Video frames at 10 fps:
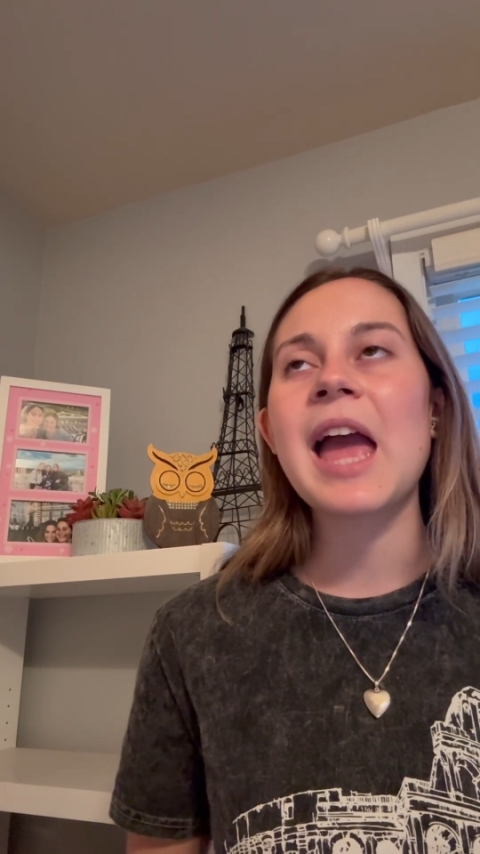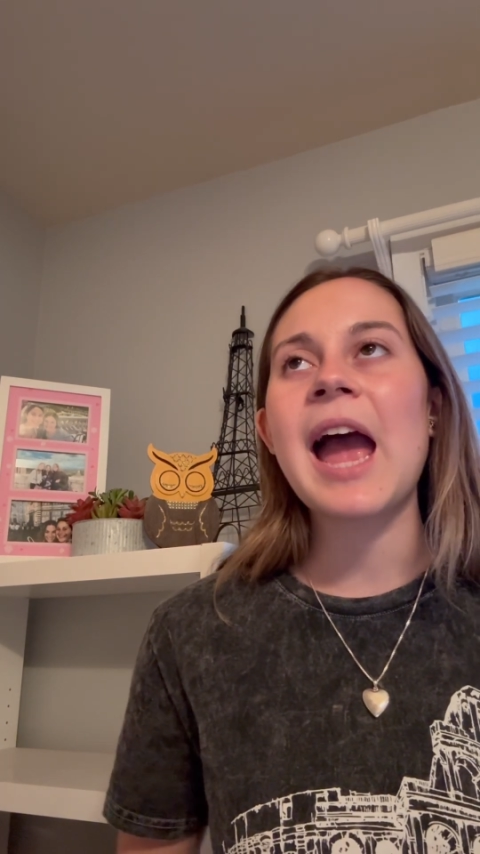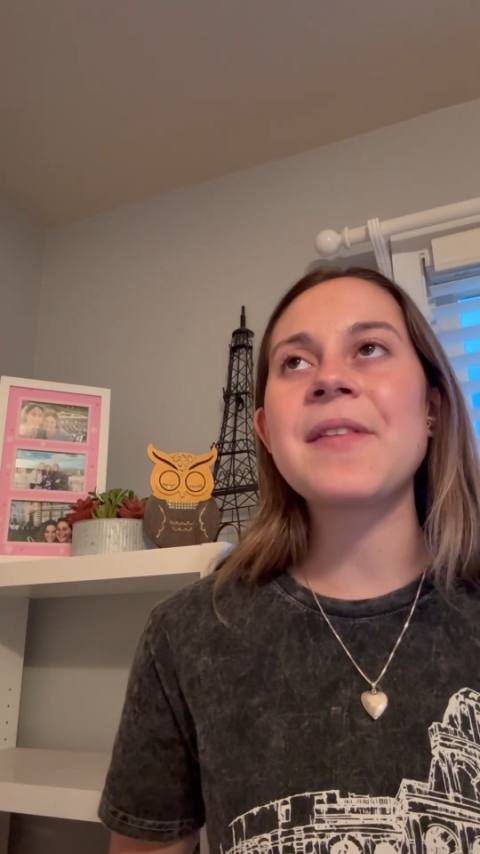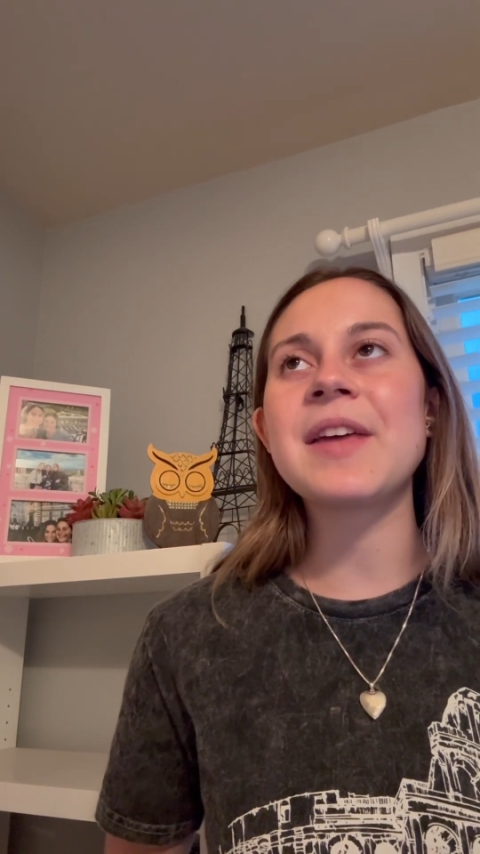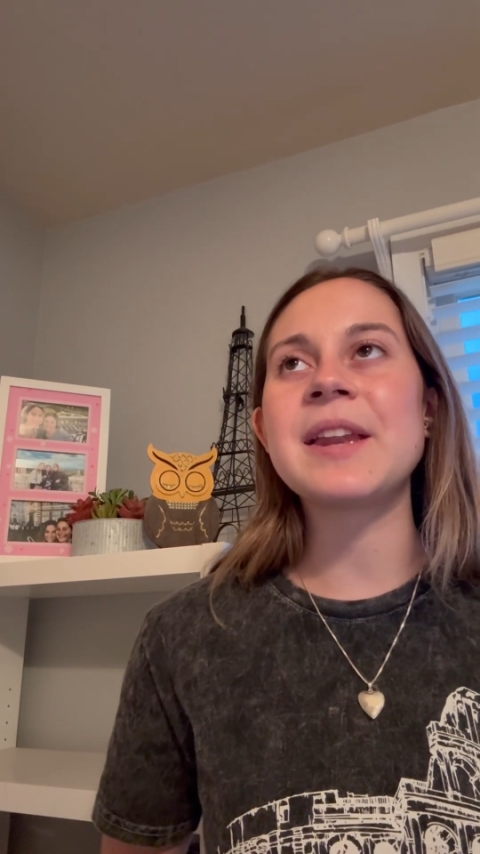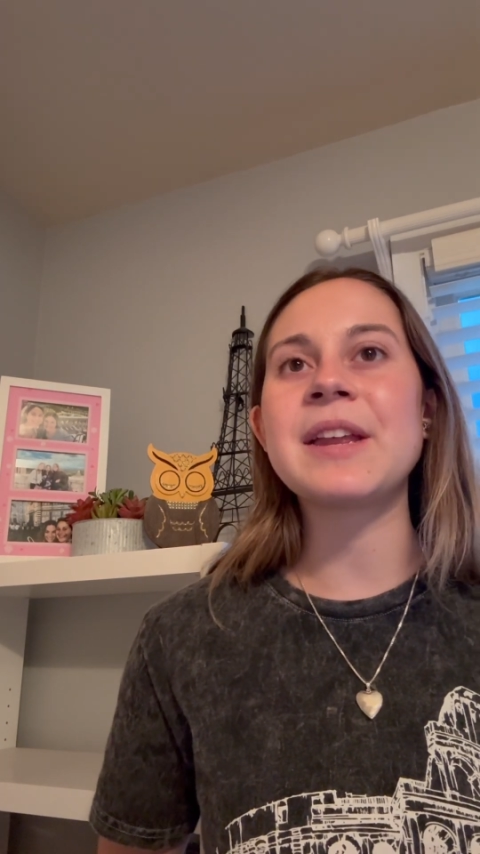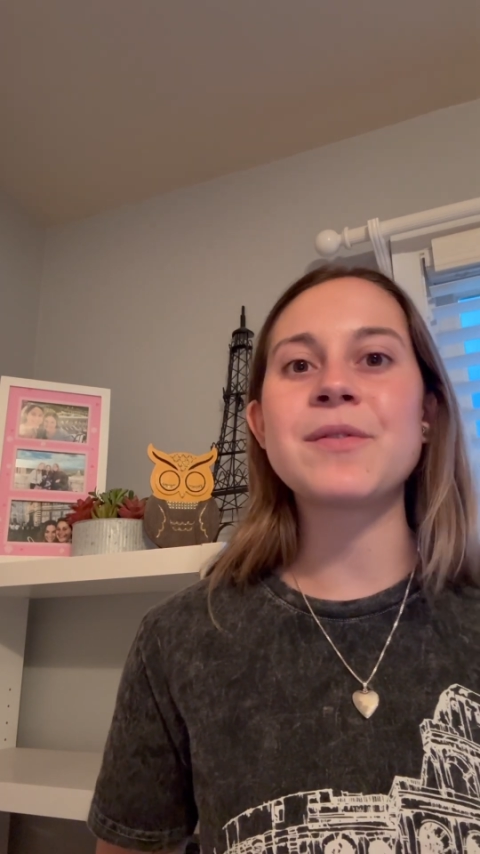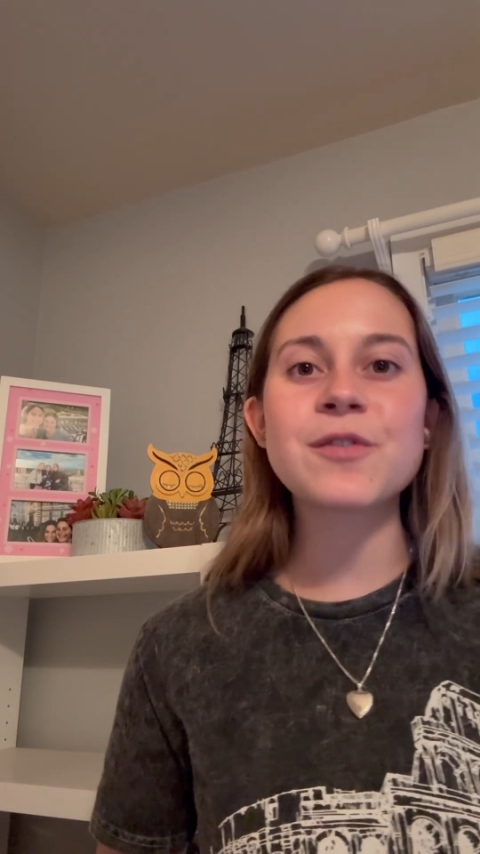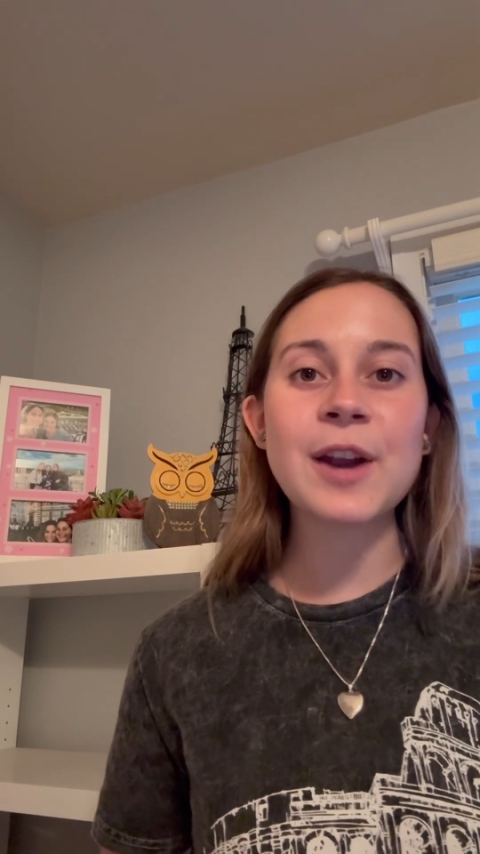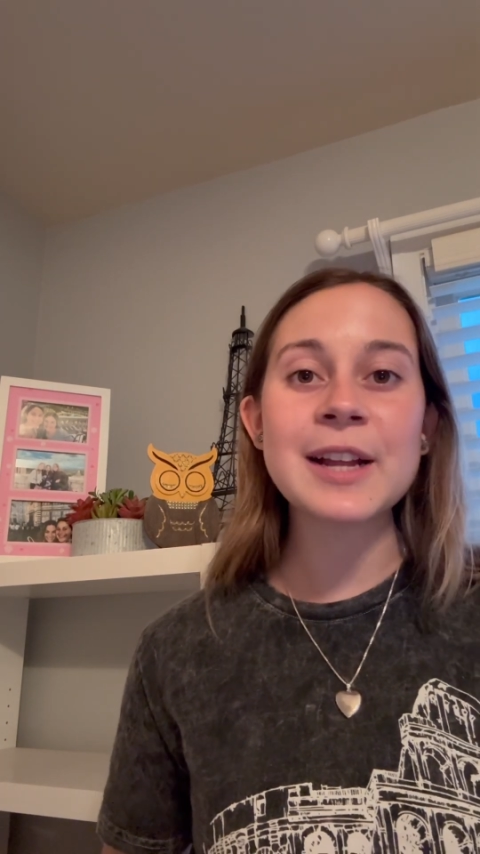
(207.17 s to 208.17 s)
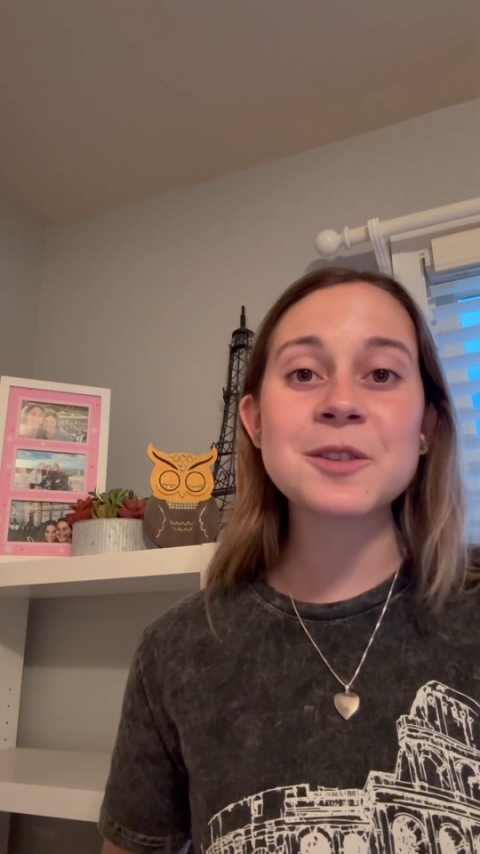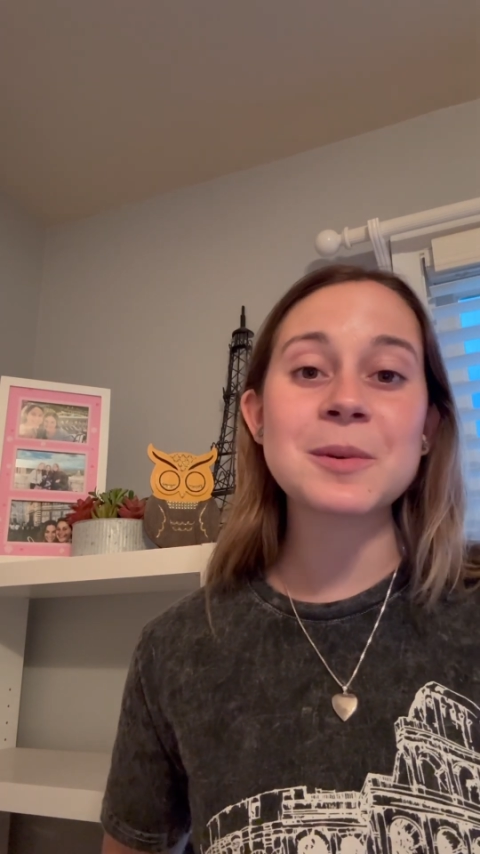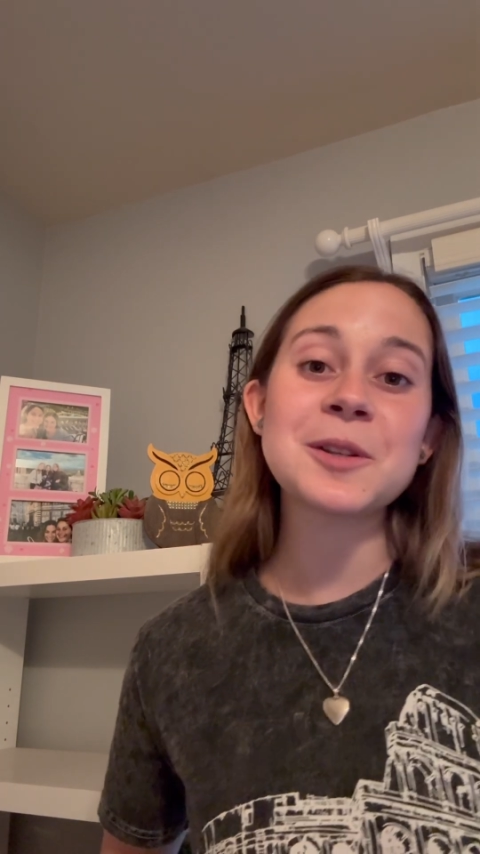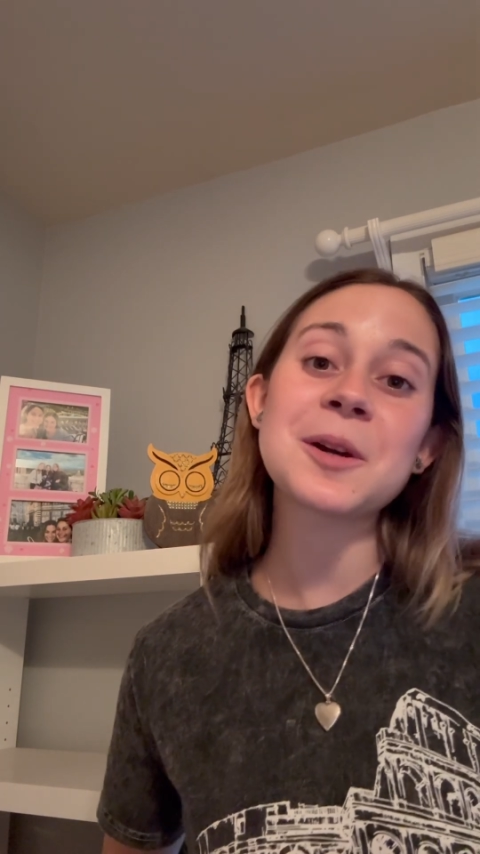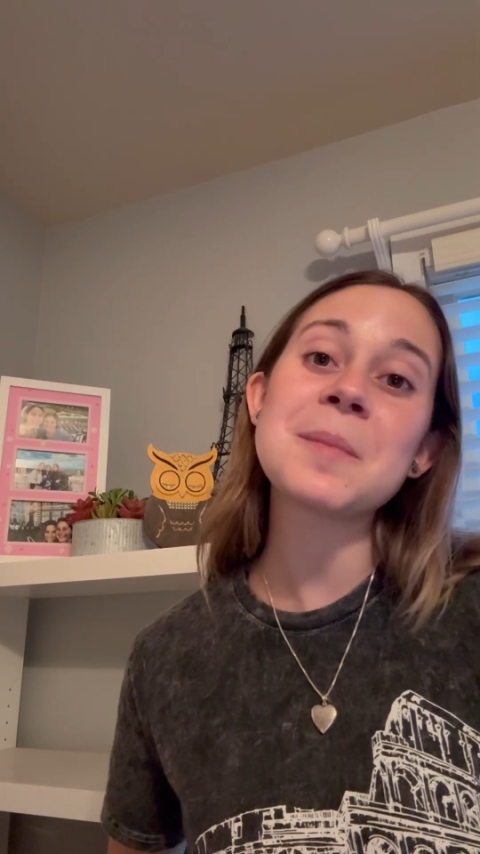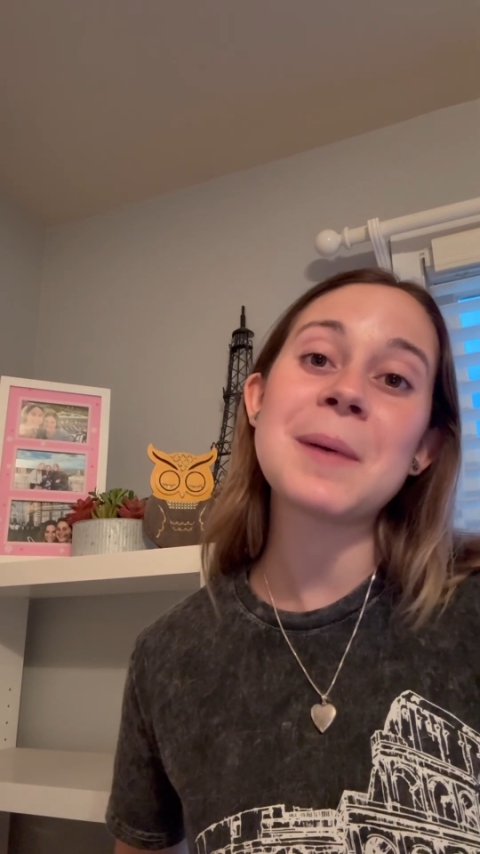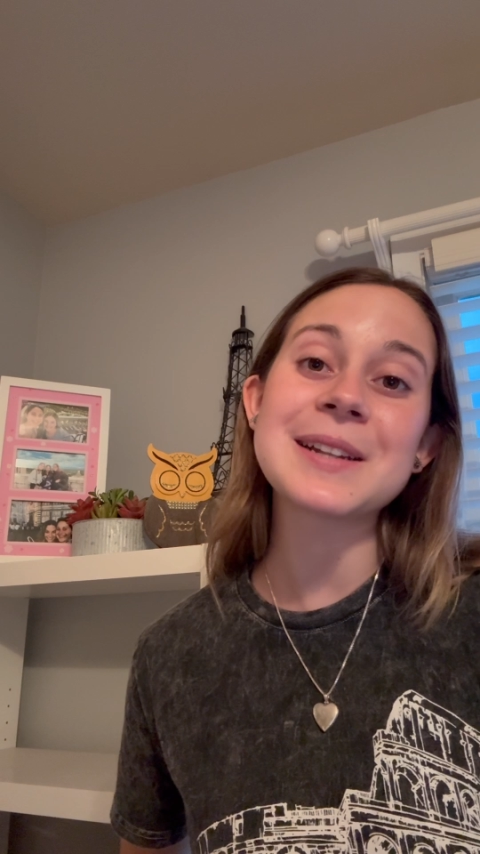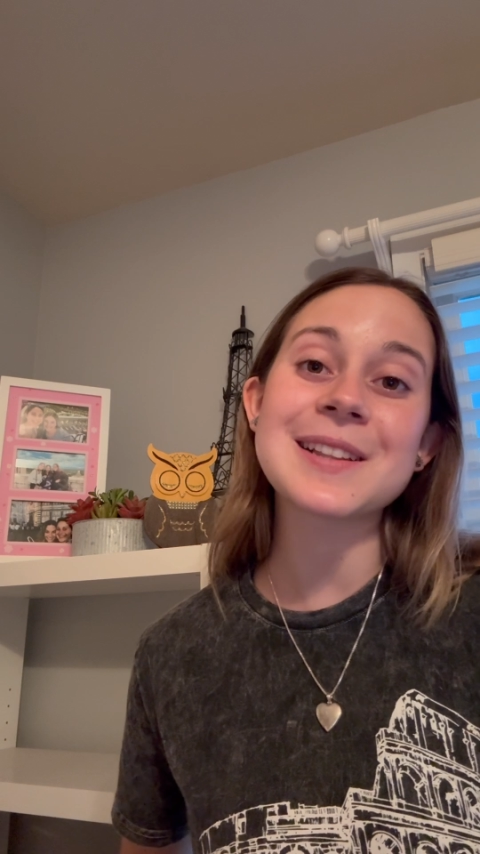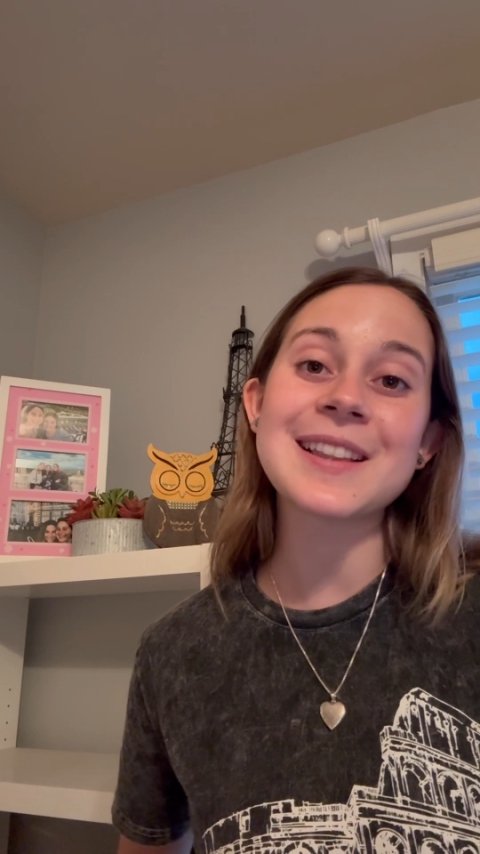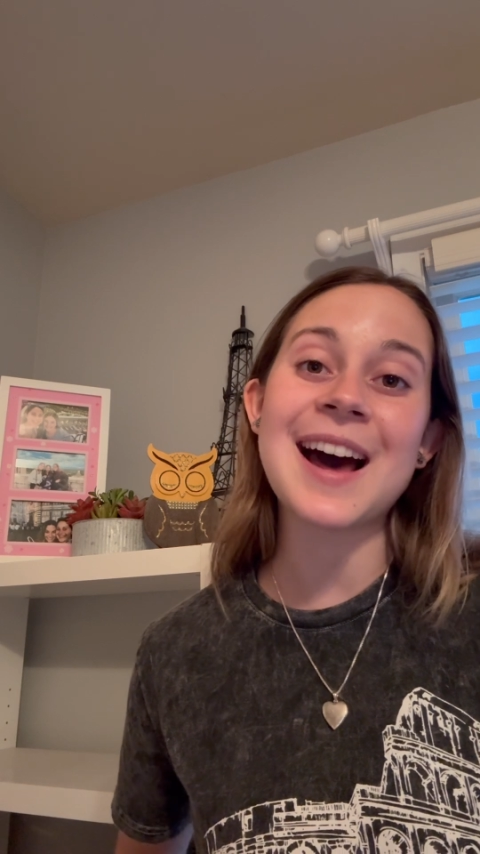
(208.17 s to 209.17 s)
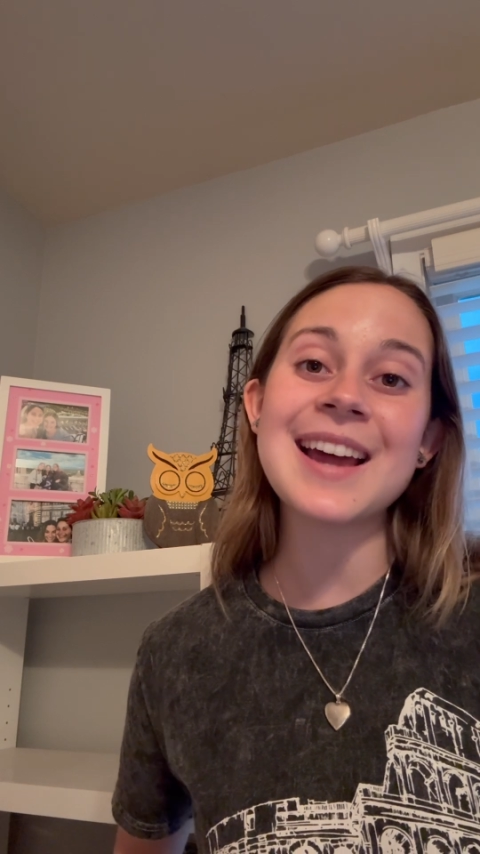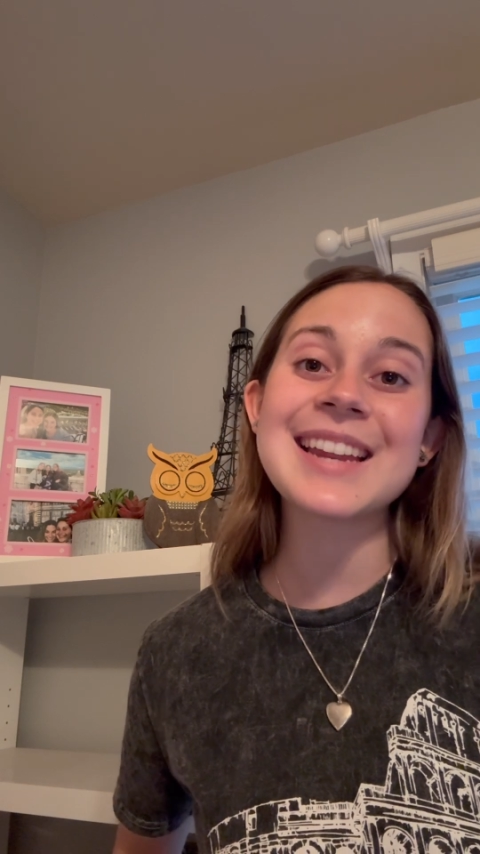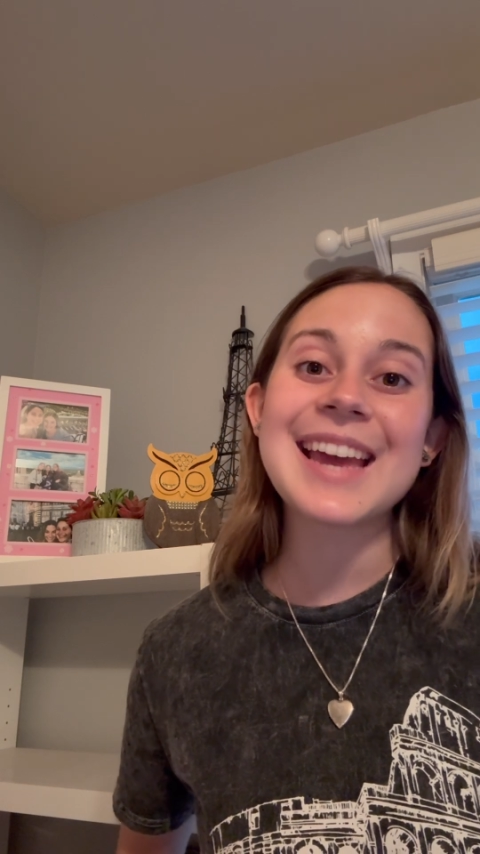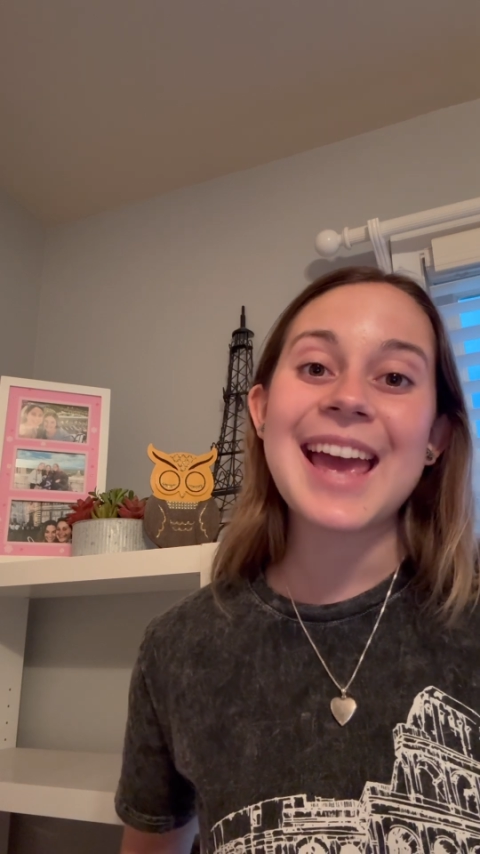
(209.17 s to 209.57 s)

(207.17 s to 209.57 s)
And then in France, we took a bus a lot.